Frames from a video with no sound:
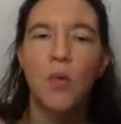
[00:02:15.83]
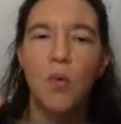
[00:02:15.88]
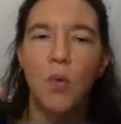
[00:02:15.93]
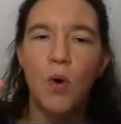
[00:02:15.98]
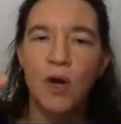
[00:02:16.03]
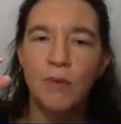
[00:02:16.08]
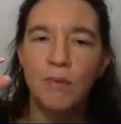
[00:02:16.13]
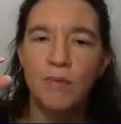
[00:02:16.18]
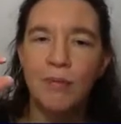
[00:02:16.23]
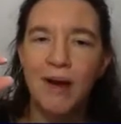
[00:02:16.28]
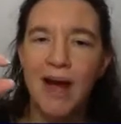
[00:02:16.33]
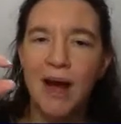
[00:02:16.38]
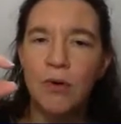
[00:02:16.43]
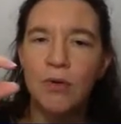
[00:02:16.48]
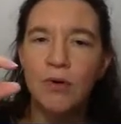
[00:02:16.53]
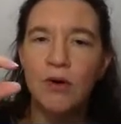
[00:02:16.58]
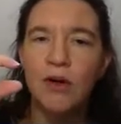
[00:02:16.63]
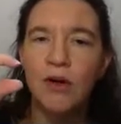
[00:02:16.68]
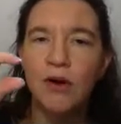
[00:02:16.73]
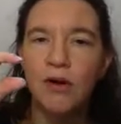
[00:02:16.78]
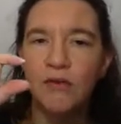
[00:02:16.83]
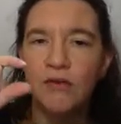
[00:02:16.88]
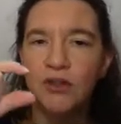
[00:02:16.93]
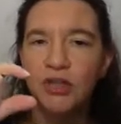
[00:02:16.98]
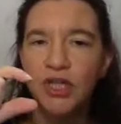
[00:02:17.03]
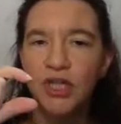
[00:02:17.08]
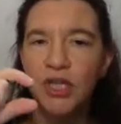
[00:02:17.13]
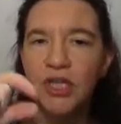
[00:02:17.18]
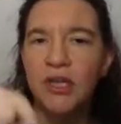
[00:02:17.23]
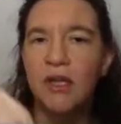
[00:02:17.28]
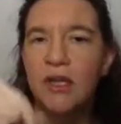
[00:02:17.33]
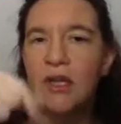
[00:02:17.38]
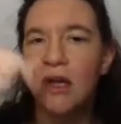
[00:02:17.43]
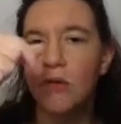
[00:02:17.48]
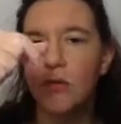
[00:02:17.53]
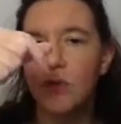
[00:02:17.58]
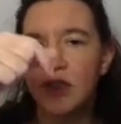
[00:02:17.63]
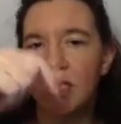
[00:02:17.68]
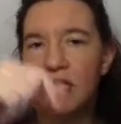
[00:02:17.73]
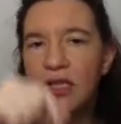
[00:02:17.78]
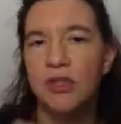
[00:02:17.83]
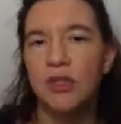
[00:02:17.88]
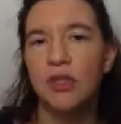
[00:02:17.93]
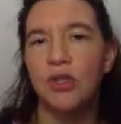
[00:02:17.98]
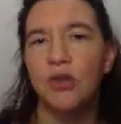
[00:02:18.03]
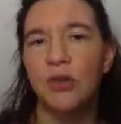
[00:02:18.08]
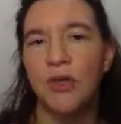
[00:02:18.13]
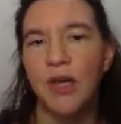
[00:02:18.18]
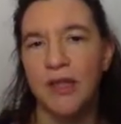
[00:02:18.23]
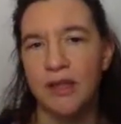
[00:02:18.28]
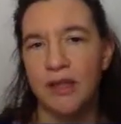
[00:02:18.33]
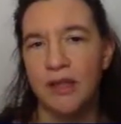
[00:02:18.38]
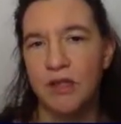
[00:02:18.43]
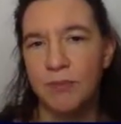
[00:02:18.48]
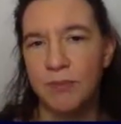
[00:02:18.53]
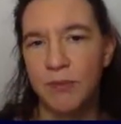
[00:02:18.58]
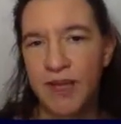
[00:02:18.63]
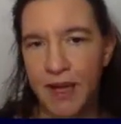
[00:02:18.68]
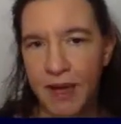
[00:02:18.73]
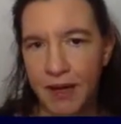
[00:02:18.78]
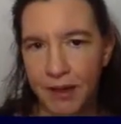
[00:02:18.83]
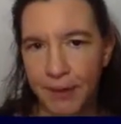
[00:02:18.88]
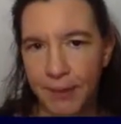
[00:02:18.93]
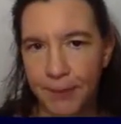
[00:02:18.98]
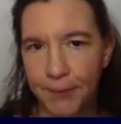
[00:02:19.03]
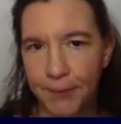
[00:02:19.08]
what power of g goes in to get this PI.